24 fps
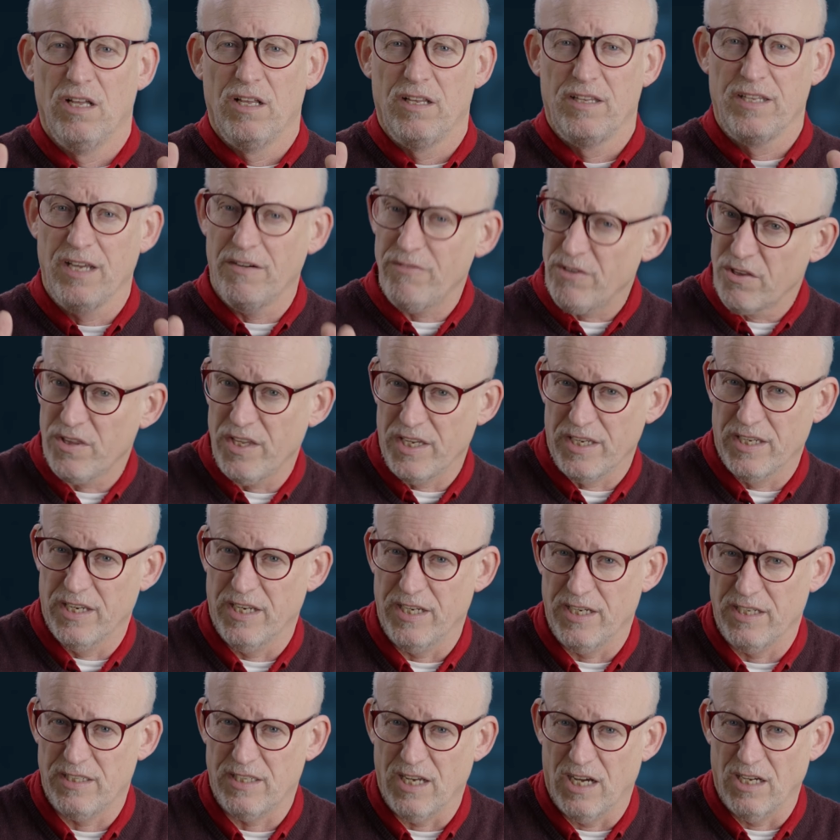The other thing that
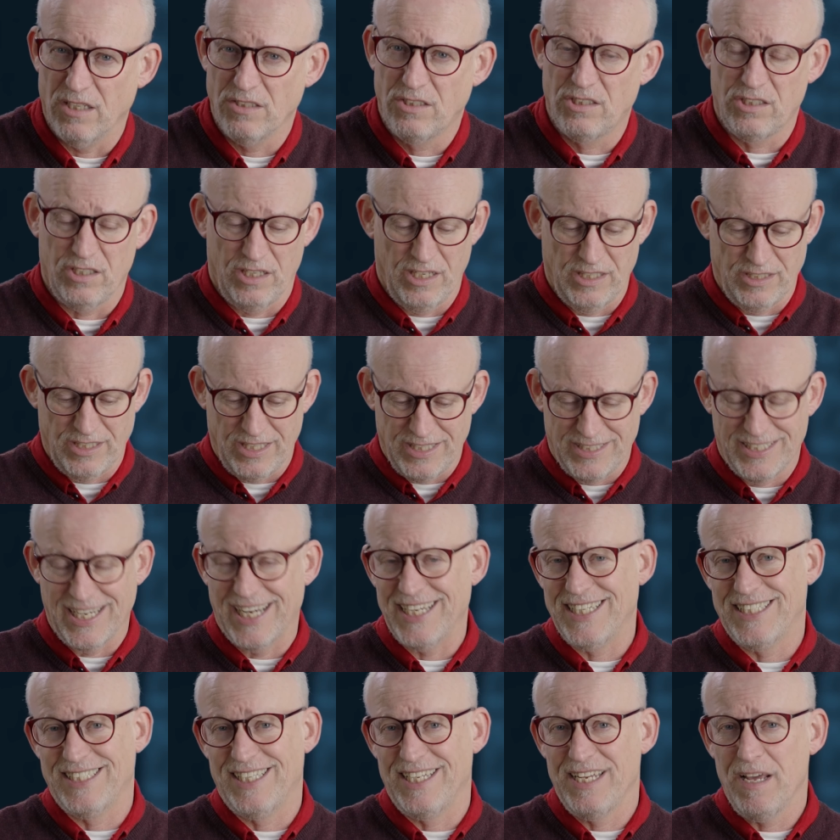it does is it
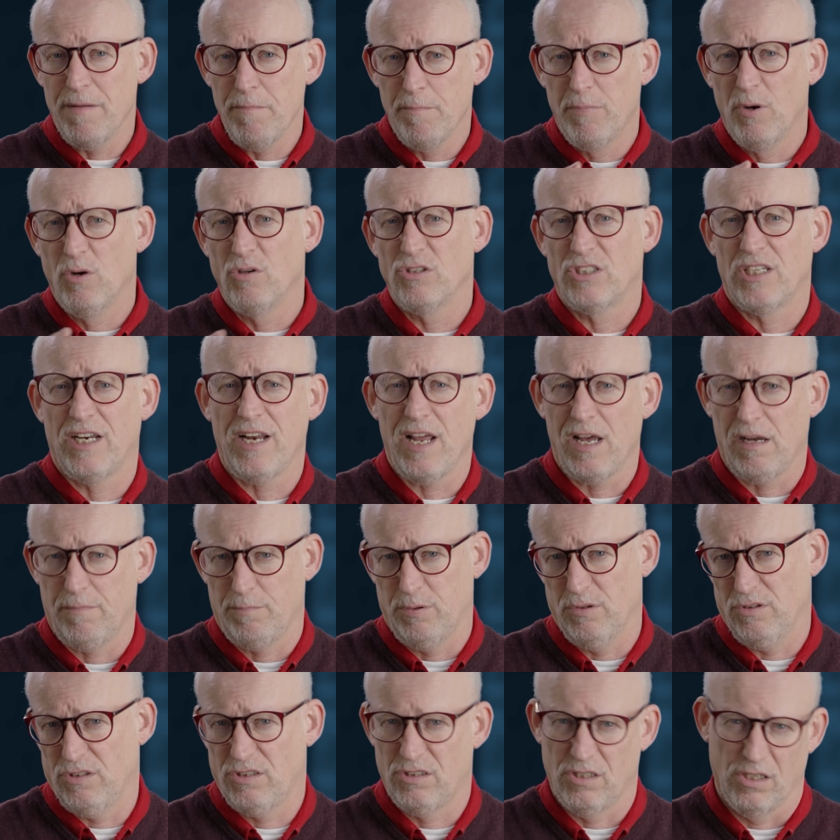takes the inputs and
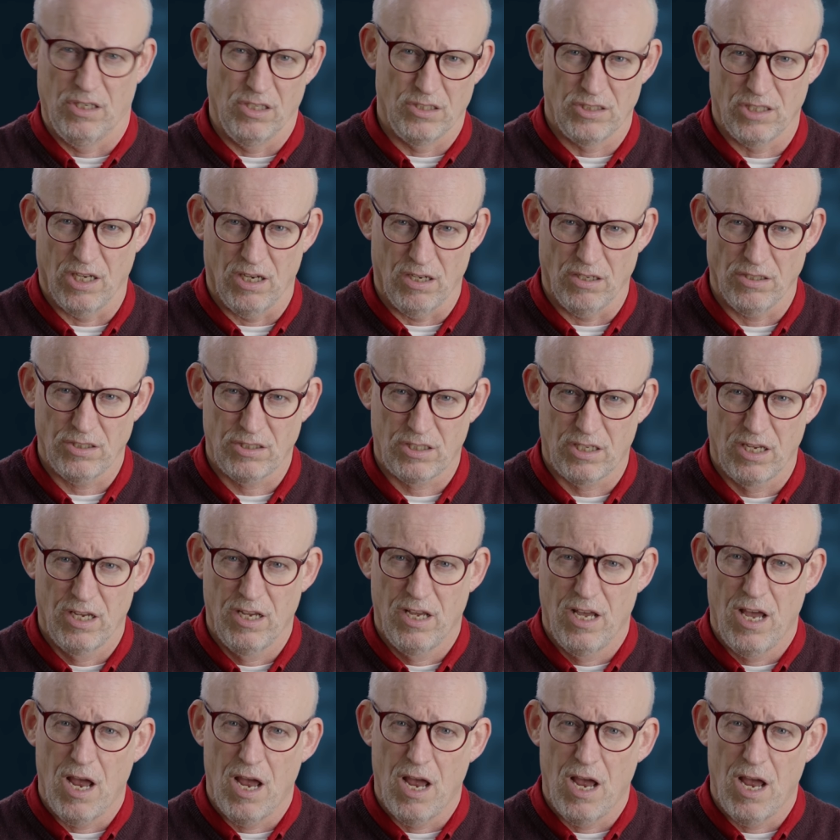outputs to the task